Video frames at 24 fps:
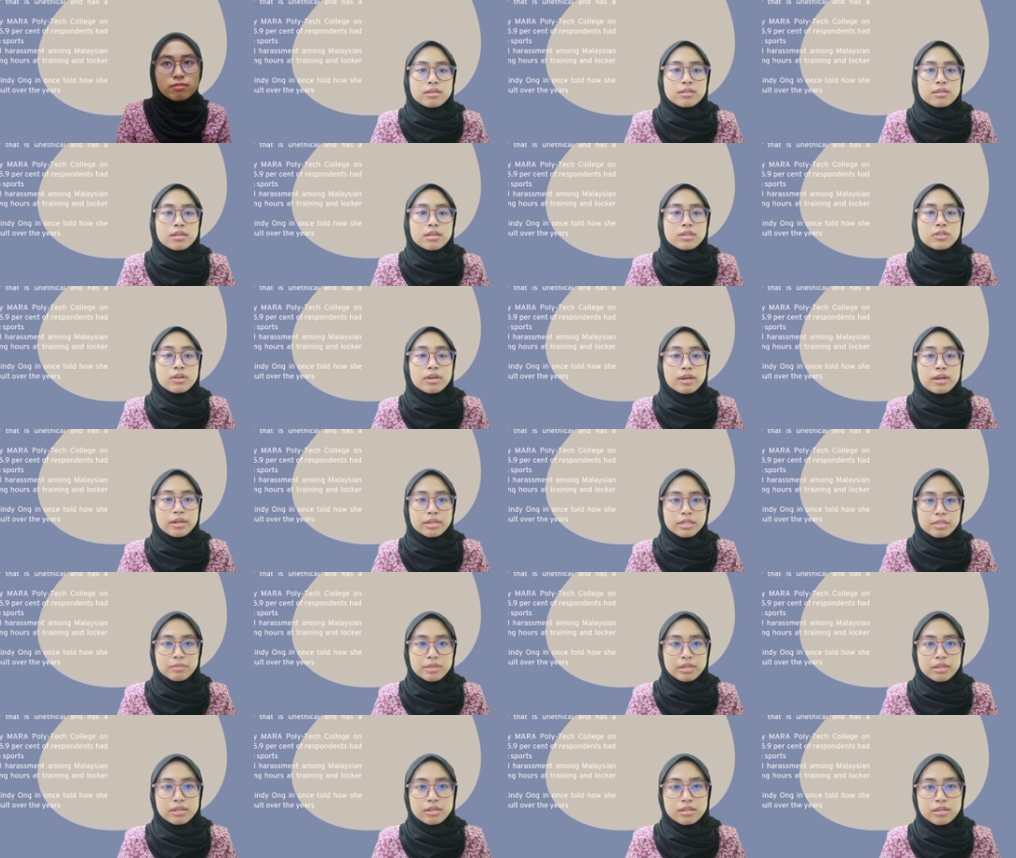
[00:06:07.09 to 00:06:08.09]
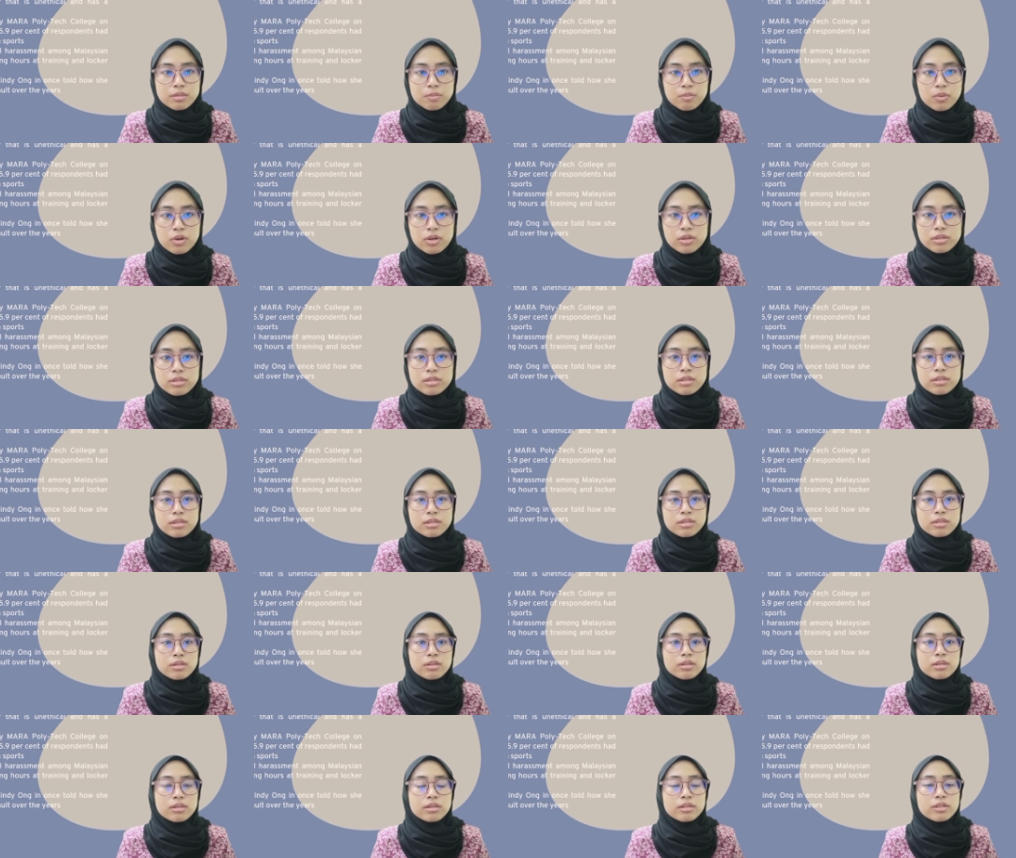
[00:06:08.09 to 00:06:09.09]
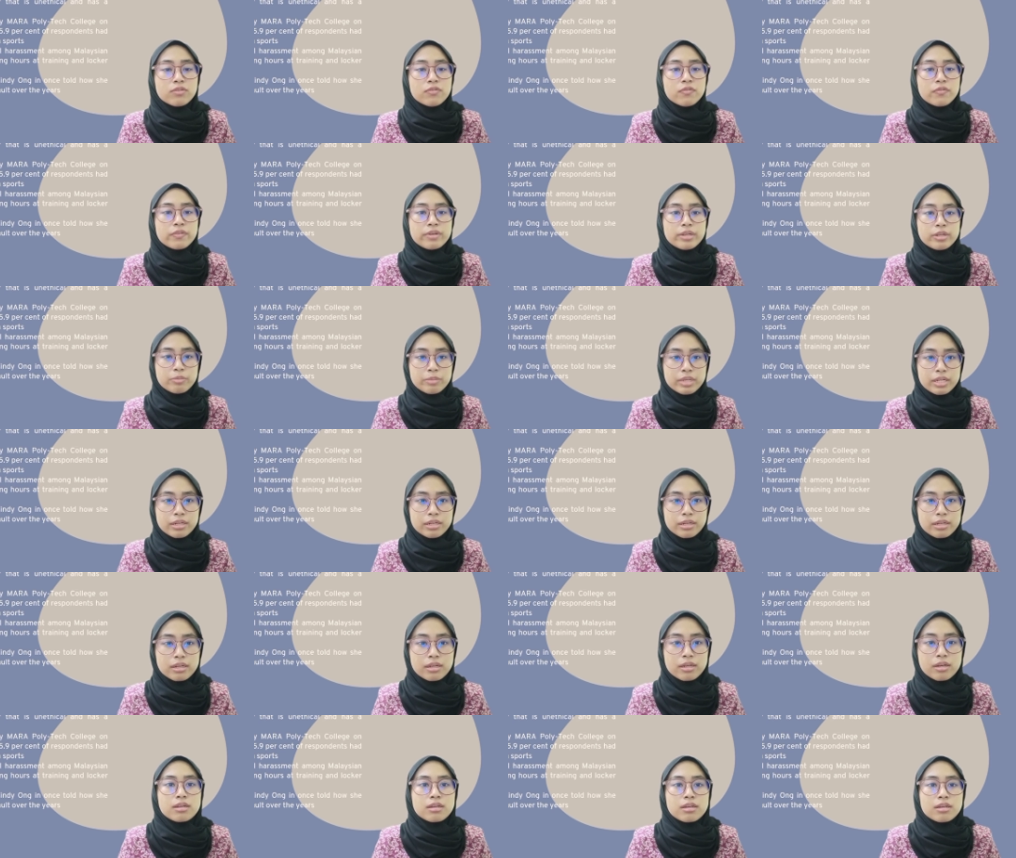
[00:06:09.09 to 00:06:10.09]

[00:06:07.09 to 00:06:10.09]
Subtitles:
Sexual harassment in sports is not a new phenomenon.